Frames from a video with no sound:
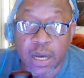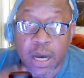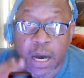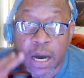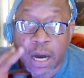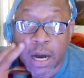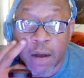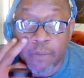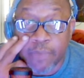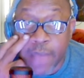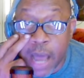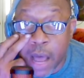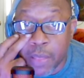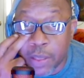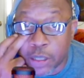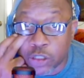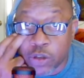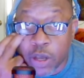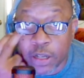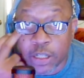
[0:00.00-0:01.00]
Now
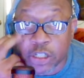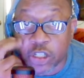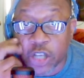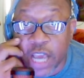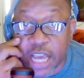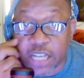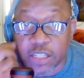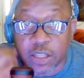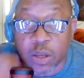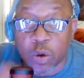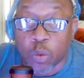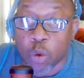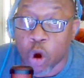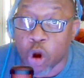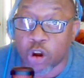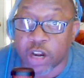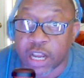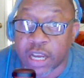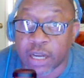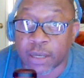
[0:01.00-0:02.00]
they're trying to change their
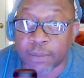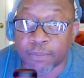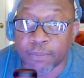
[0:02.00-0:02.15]
wording.